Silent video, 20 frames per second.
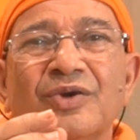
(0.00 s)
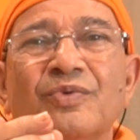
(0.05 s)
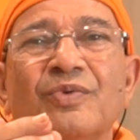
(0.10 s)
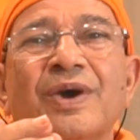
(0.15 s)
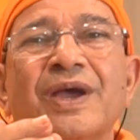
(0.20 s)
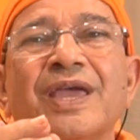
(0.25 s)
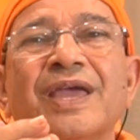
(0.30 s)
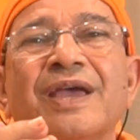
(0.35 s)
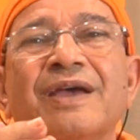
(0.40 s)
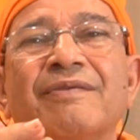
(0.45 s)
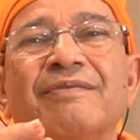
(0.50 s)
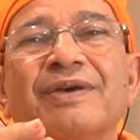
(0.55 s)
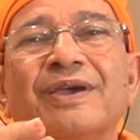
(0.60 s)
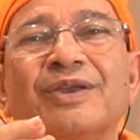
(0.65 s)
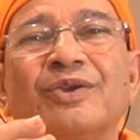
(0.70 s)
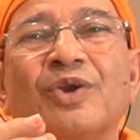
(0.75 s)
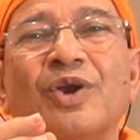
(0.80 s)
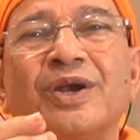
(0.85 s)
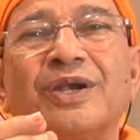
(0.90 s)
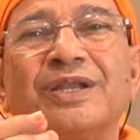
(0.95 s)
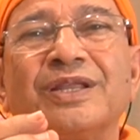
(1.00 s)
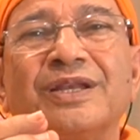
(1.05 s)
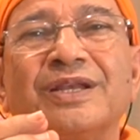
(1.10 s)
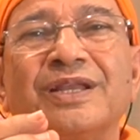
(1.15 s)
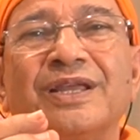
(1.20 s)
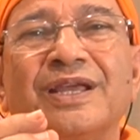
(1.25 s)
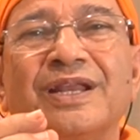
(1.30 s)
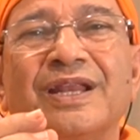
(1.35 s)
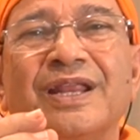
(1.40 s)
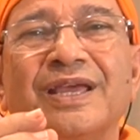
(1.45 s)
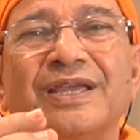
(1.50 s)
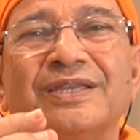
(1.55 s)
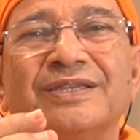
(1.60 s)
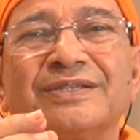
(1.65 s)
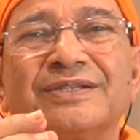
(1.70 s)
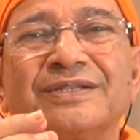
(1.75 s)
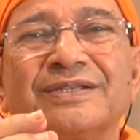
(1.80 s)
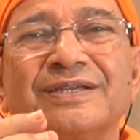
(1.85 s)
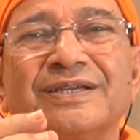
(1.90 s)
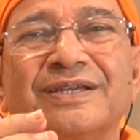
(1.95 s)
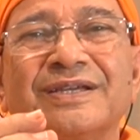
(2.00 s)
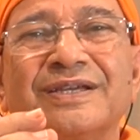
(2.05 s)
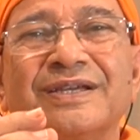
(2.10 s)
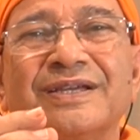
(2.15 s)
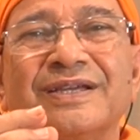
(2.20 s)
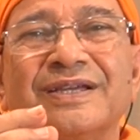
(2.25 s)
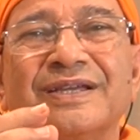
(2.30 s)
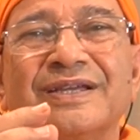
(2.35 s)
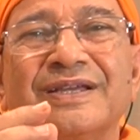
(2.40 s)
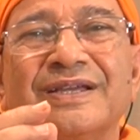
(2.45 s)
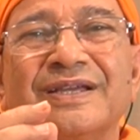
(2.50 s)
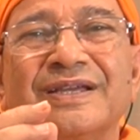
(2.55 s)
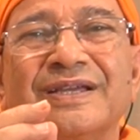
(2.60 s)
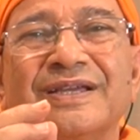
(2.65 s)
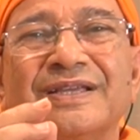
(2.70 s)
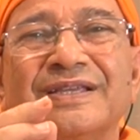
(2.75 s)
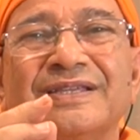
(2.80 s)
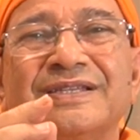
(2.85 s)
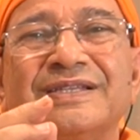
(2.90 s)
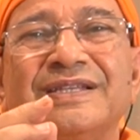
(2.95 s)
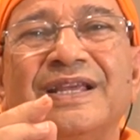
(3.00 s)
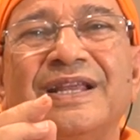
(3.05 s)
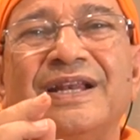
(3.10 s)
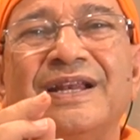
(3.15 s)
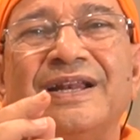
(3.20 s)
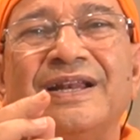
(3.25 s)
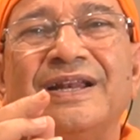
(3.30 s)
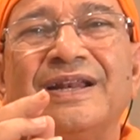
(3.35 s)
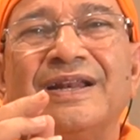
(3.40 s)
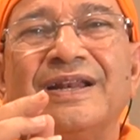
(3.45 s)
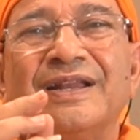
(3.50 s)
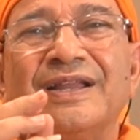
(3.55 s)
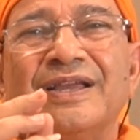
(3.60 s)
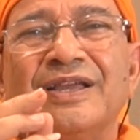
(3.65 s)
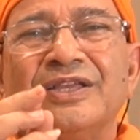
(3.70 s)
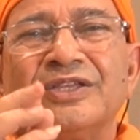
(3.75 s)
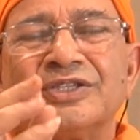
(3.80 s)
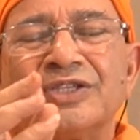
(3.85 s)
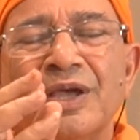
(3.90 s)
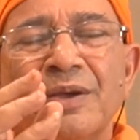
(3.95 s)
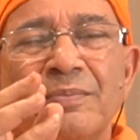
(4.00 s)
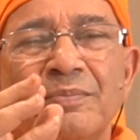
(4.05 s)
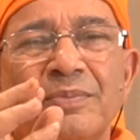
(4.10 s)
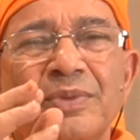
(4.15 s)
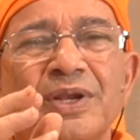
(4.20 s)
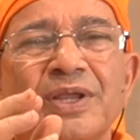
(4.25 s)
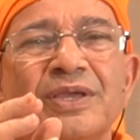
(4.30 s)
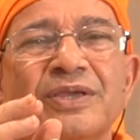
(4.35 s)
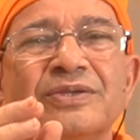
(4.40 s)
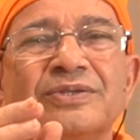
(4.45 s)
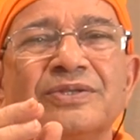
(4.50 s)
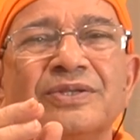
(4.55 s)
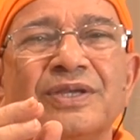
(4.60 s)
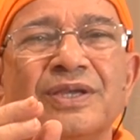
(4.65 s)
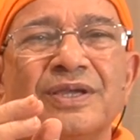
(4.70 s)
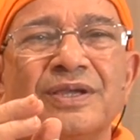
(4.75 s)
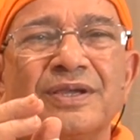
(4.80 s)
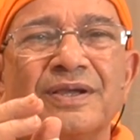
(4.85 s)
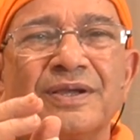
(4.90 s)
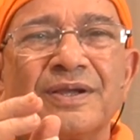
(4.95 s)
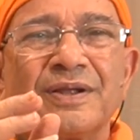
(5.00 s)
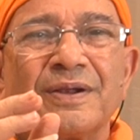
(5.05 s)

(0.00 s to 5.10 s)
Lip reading: Why have I not realized? Still, some reasoning.